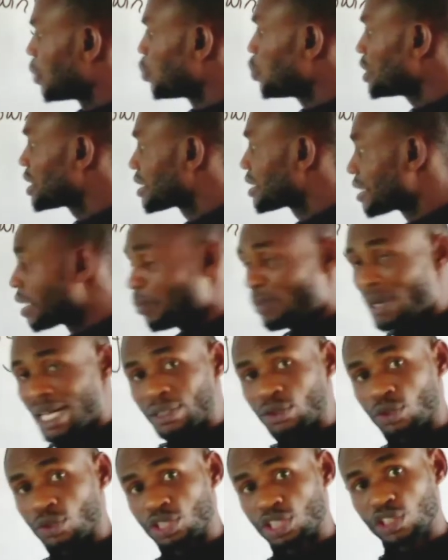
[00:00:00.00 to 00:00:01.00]
which number
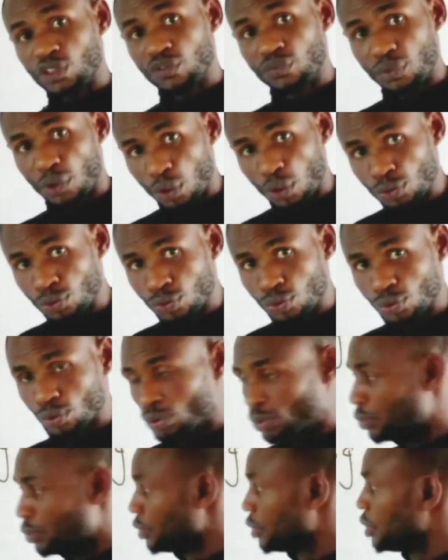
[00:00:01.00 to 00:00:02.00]
does it fall to?
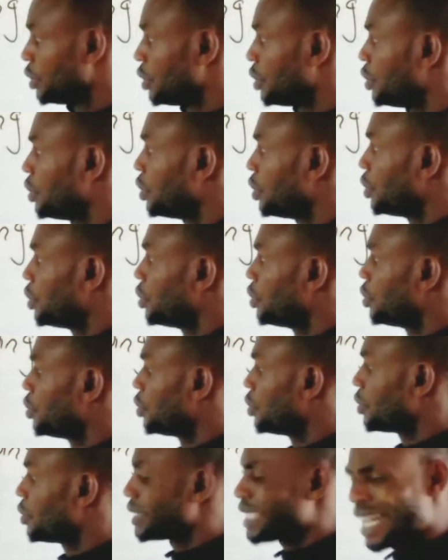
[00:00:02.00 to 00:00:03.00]

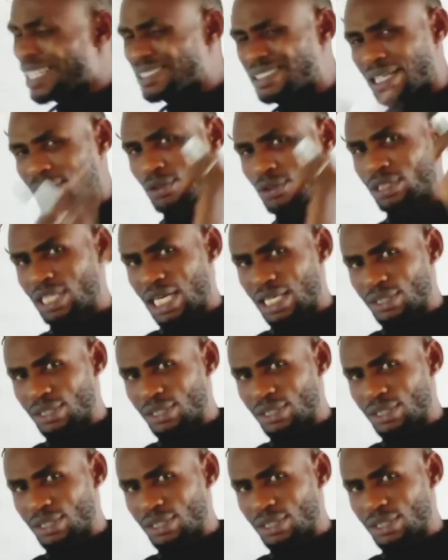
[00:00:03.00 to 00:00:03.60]
That's another